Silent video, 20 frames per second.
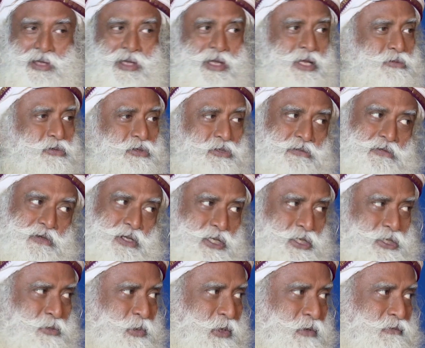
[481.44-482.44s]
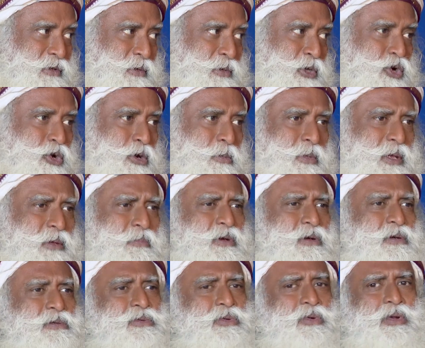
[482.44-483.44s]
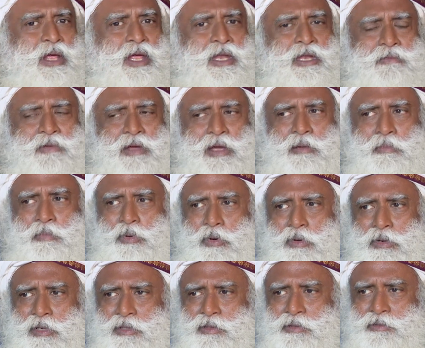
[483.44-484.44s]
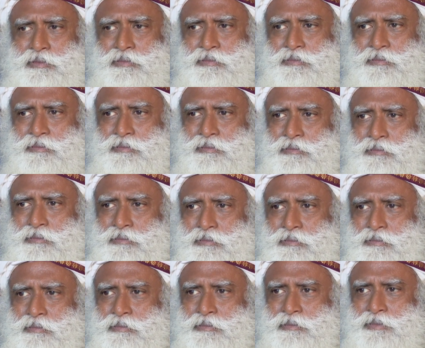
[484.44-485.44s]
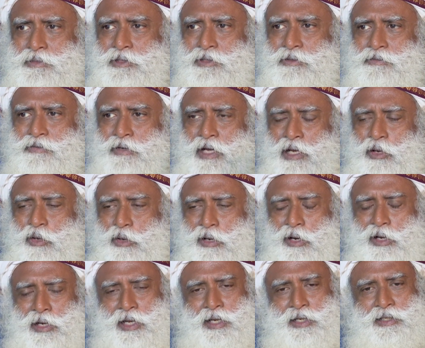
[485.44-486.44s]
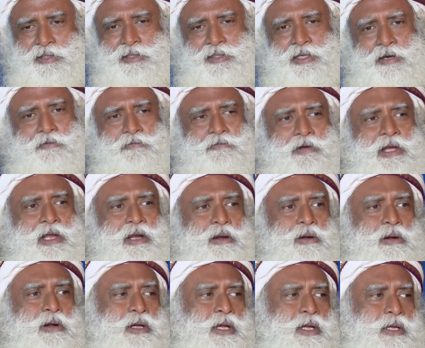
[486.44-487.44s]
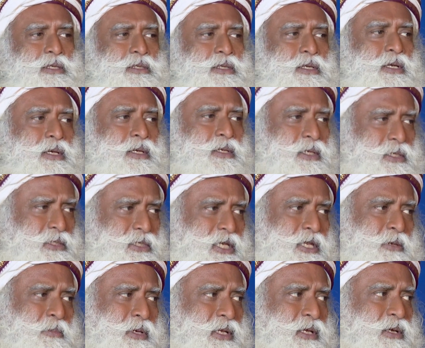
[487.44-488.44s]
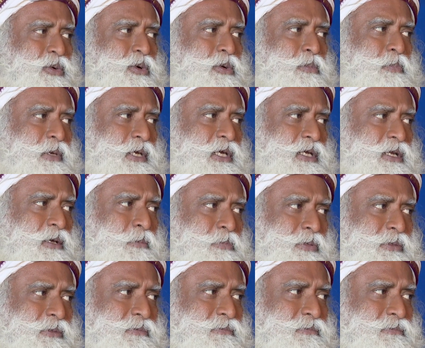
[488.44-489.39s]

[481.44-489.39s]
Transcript: it was finished between you and me, because you are anyway a broken failure rocket, a failed rocket. Does anybody go and pick it up?